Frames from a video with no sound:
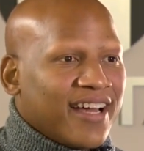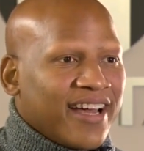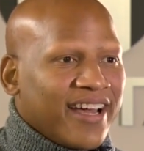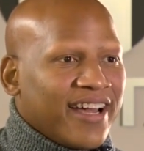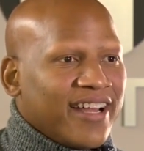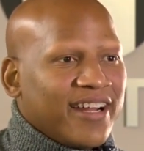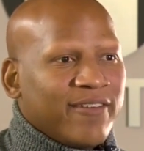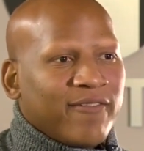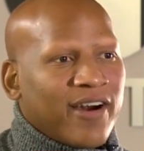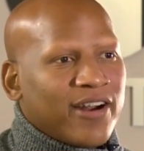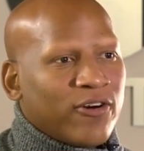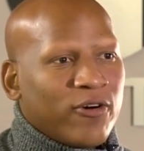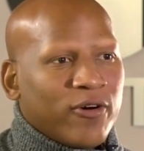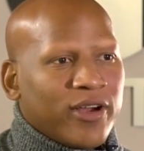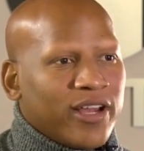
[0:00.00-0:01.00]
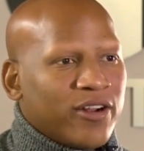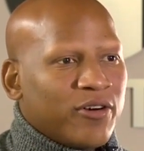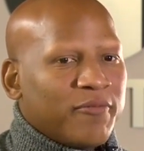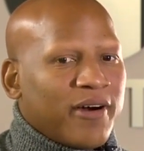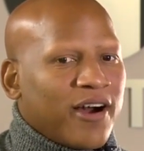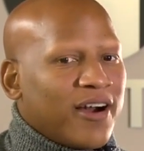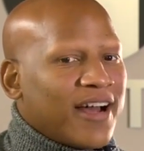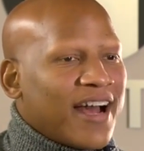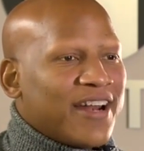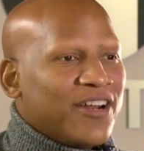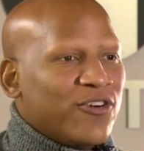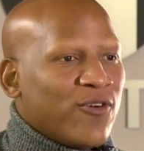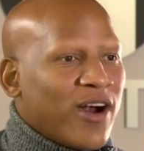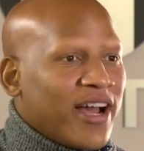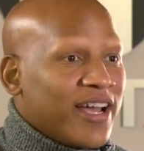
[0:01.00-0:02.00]
And if I don't hit them, I, I
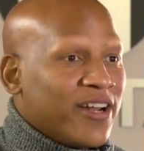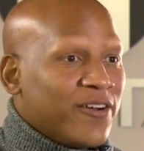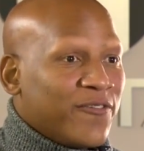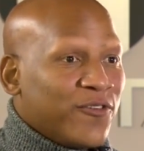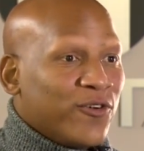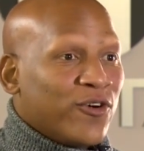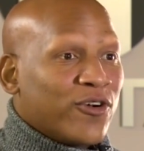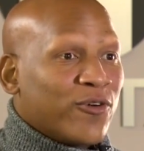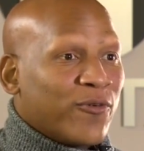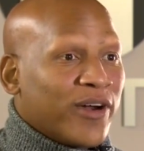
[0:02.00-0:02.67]
knew I hit a few on the